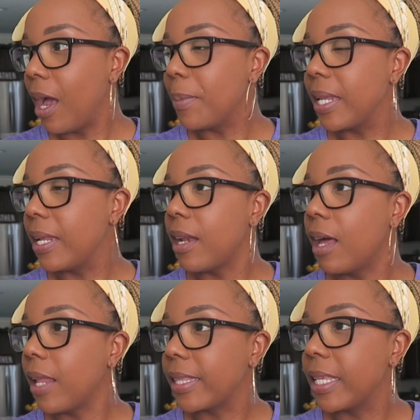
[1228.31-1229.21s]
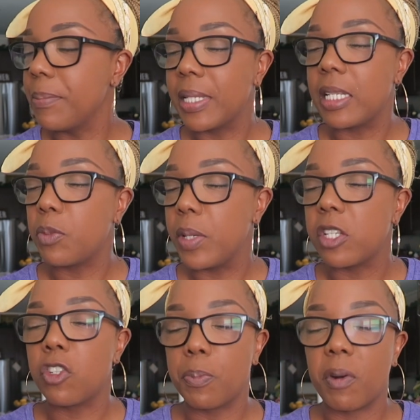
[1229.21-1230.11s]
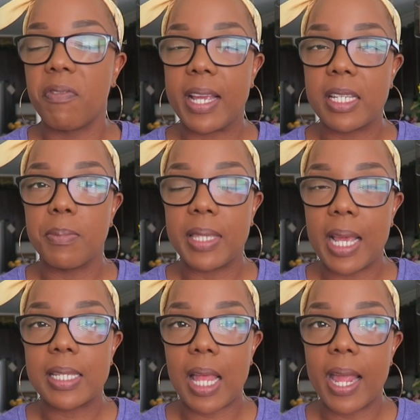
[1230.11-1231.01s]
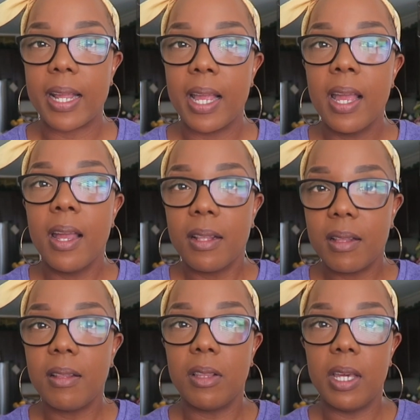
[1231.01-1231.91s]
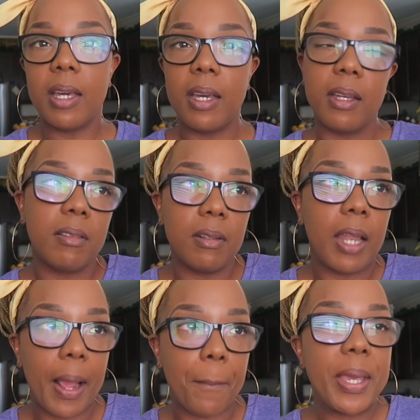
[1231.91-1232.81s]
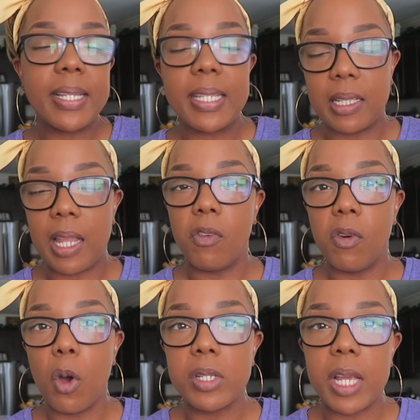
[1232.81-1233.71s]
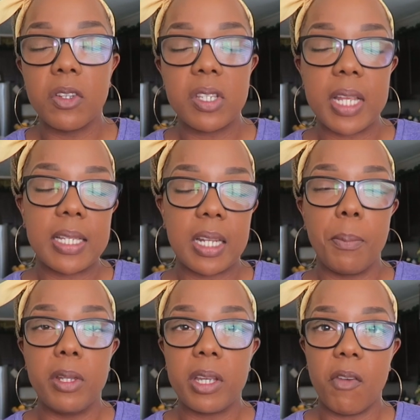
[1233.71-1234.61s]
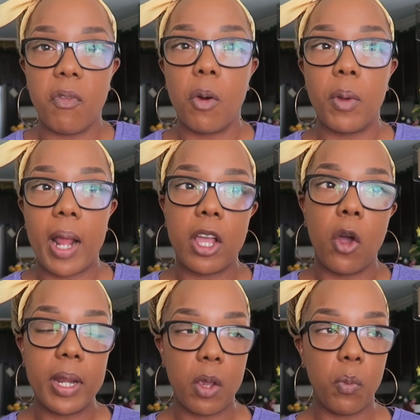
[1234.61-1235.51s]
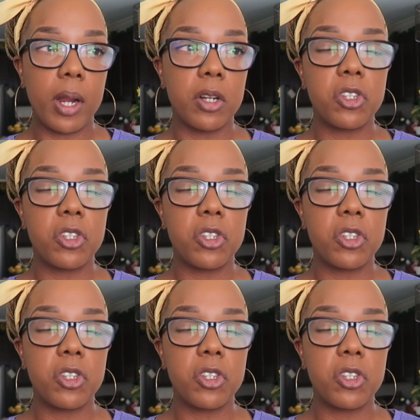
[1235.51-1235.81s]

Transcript: I mean, not like the embassy suites is super fancy, but that's like the like basic level hotel stays that I'm looking for when I go anywhere.